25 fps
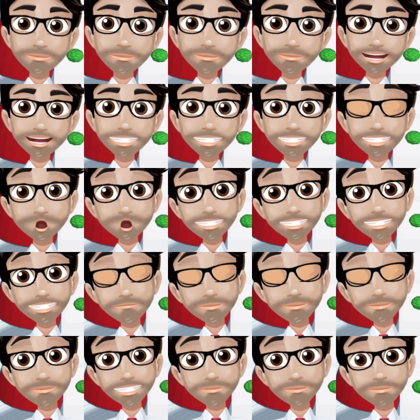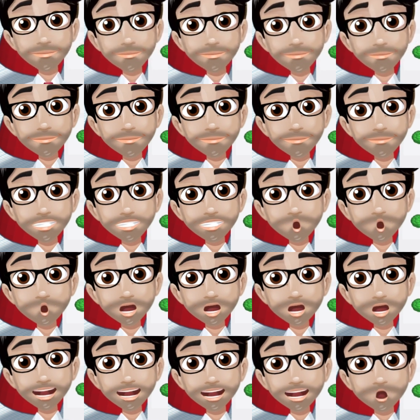you can print it once
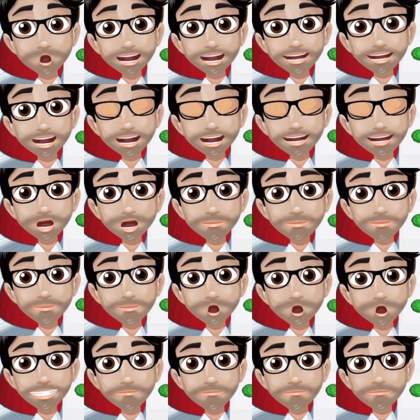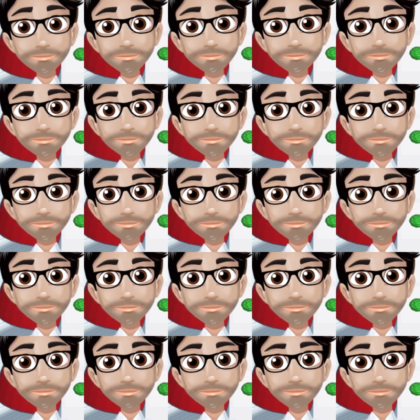correctly. If it fails, you can print it again.